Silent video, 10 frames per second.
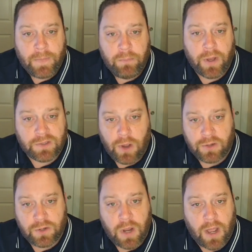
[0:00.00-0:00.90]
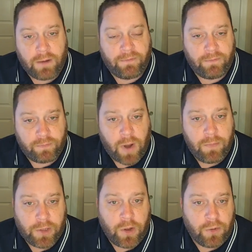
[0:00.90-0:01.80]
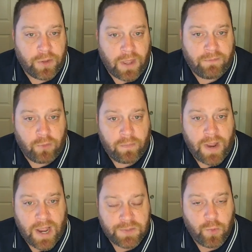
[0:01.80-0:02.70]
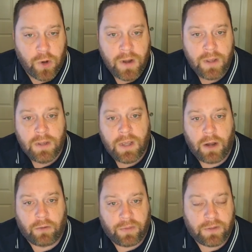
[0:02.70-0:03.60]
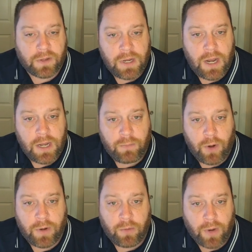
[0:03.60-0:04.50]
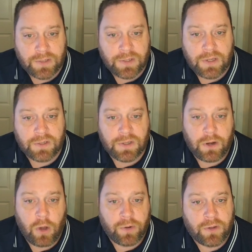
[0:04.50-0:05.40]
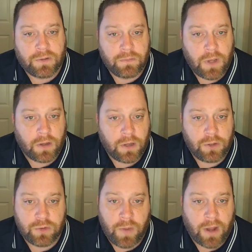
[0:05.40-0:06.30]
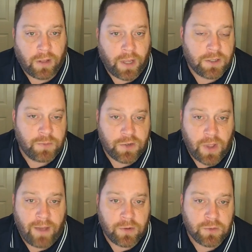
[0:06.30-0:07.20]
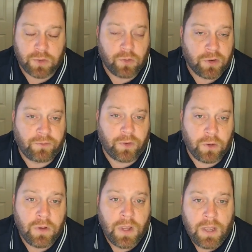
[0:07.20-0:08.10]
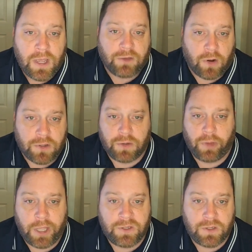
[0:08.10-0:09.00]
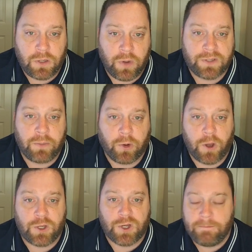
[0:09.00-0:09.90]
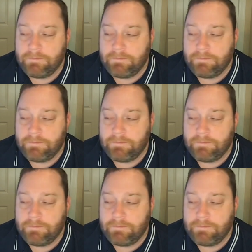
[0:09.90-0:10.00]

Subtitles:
but as long as you're kind of primarily holding that foreign passport, I don't think the Canadian permanent residency is going to open a huge amount of special avenues or doors for you as far as it relates to U.S. immigration.